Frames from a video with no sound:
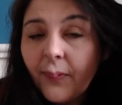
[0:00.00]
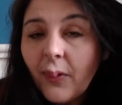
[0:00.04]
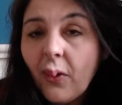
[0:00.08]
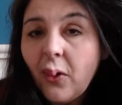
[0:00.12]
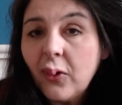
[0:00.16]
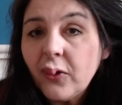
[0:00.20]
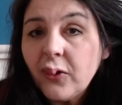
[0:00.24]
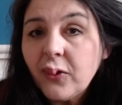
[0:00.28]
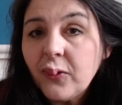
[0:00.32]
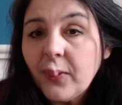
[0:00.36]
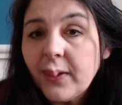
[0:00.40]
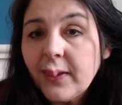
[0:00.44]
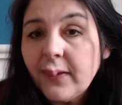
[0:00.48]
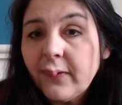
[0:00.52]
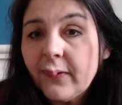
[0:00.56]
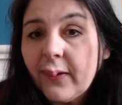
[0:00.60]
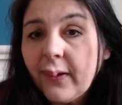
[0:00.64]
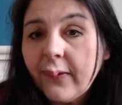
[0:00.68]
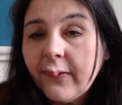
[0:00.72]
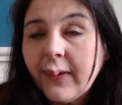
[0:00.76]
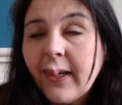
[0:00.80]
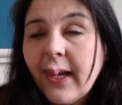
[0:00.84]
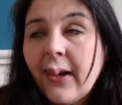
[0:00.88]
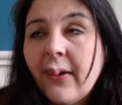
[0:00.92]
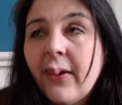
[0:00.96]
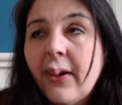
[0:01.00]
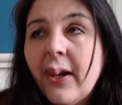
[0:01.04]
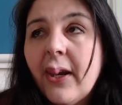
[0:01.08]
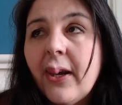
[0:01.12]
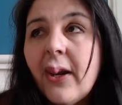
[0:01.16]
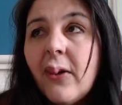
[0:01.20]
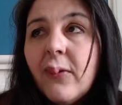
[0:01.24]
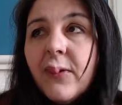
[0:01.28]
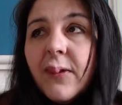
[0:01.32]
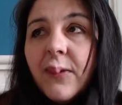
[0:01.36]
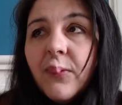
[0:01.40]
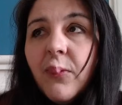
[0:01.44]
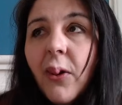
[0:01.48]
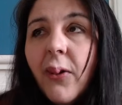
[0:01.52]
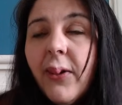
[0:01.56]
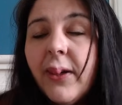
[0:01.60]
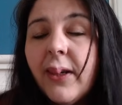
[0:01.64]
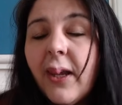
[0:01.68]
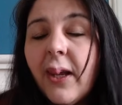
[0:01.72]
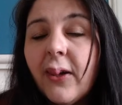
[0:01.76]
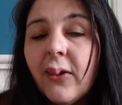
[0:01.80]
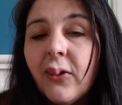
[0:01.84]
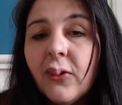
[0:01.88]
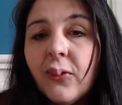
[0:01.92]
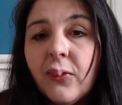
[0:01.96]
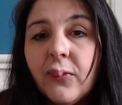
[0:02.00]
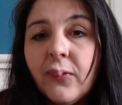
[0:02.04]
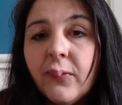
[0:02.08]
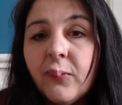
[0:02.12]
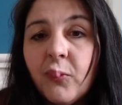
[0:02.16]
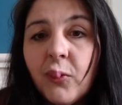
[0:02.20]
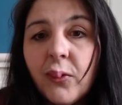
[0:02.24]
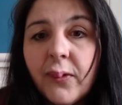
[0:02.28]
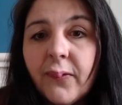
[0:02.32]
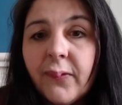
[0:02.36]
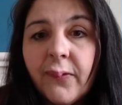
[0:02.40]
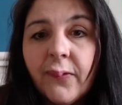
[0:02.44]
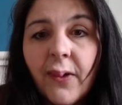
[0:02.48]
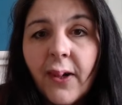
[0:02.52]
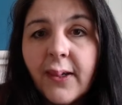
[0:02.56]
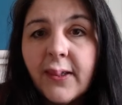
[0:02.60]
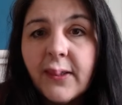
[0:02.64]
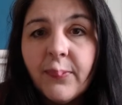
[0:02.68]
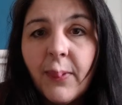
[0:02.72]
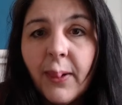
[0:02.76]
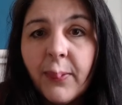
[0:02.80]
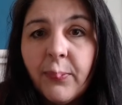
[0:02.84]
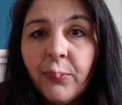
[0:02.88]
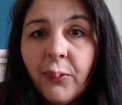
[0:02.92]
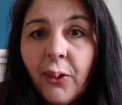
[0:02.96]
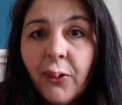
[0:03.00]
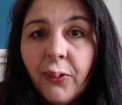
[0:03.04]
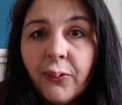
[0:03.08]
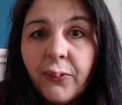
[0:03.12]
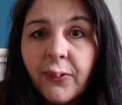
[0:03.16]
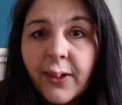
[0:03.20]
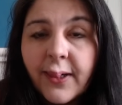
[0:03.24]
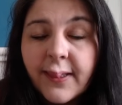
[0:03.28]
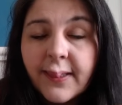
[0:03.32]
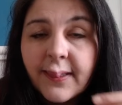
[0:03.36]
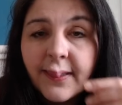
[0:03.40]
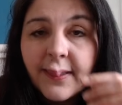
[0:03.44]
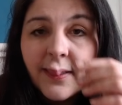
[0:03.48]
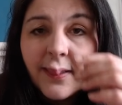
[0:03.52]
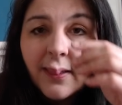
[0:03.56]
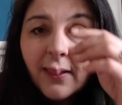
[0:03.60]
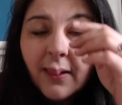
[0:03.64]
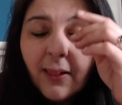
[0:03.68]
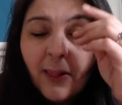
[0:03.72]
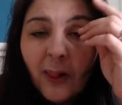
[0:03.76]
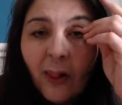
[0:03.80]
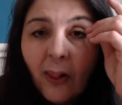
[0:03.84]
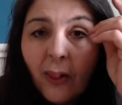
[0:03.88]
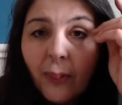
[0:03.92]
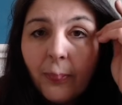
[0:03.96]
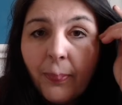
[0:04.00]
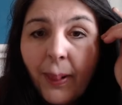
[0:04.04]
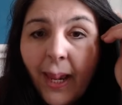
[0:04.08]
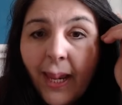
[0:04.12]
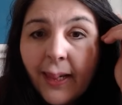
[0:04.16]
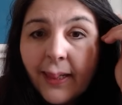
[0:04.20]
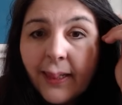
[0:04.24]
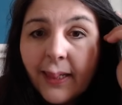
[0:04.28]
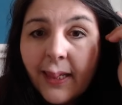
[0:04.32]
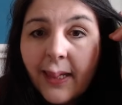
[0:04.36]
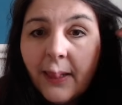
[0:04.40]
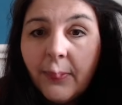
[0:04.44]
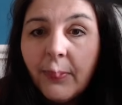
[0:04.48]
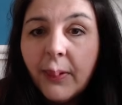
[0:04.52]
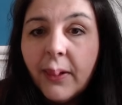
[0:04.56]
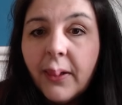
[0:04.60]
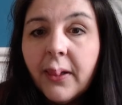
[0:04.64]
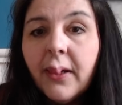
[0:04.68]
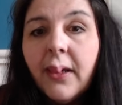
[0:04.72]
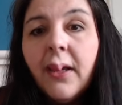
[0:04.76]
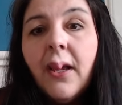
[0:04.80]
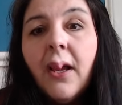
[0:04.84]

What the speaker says: on 25 count, and I was worried that I wouldn't find my progress on Pattern Keeper.